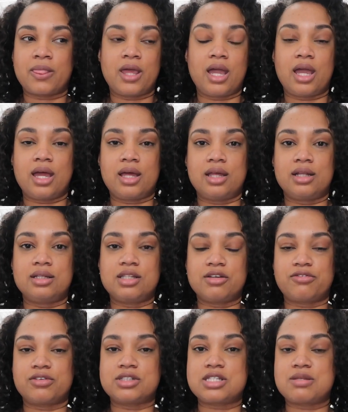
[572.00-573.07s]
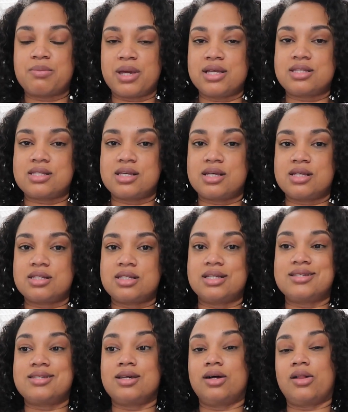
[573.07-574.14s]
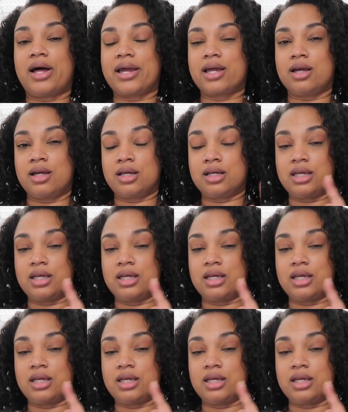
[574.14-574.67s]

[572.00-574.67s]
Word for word: in different spaces until I